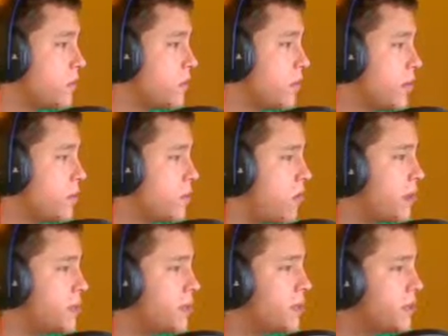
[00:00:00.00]
Okay, the
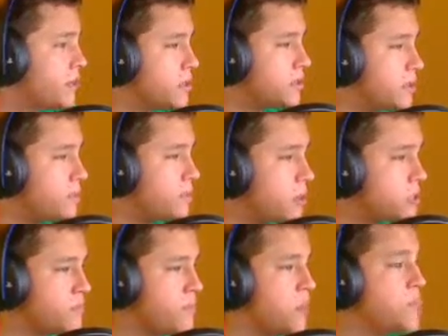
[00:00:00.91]
Rocket League DLC
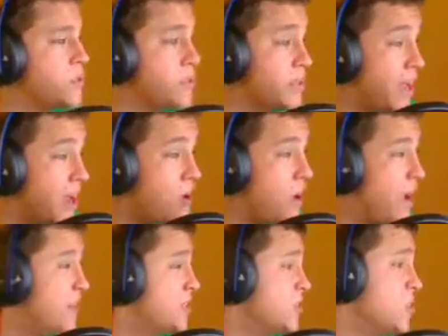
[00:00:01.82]
patch available now
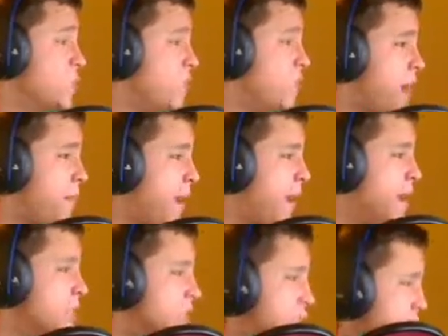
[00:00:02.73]
adds new map
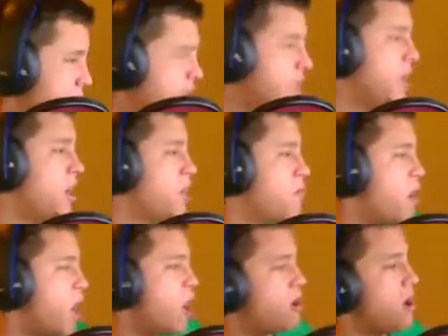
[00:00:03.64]
and spectator
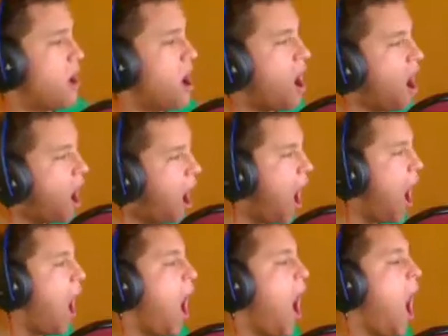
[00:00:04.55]
mode.
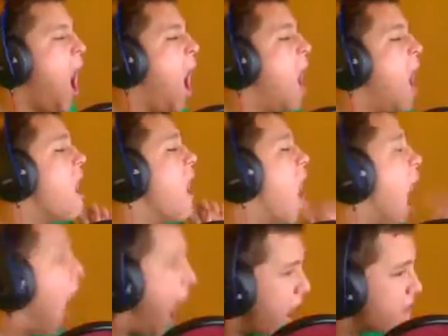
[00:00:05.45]
Oh,
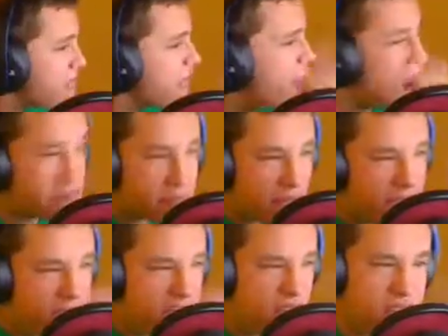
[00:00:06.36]
I have not
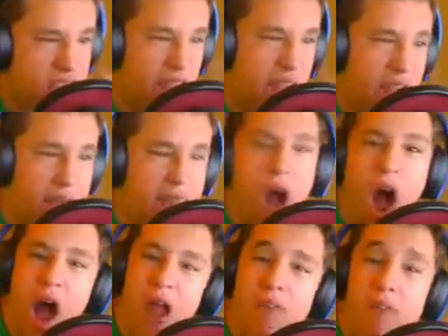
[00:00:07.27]
played this game.
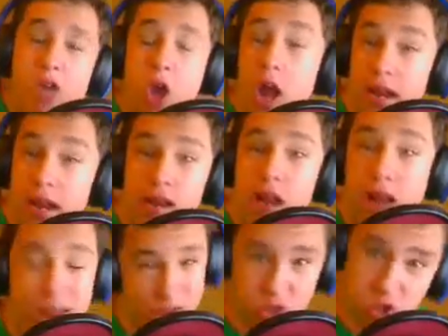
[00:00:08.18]
I'm yawning.
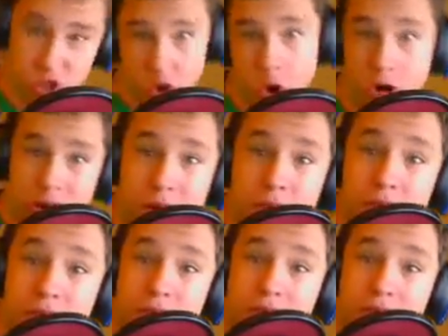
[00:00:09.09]
I'm sorry.